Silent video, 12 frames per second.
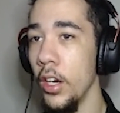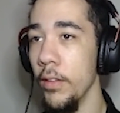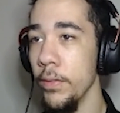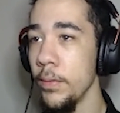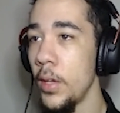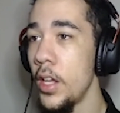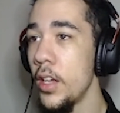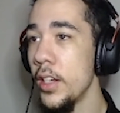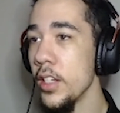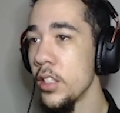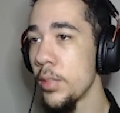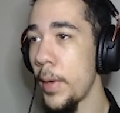of
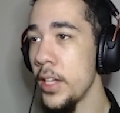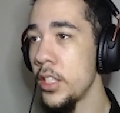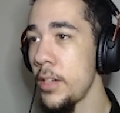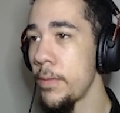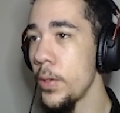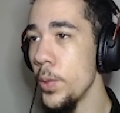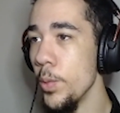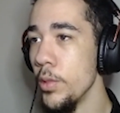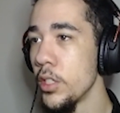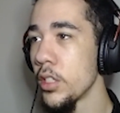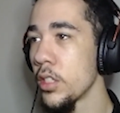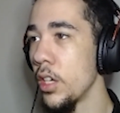spicy
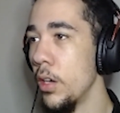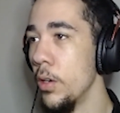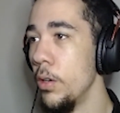foods. So,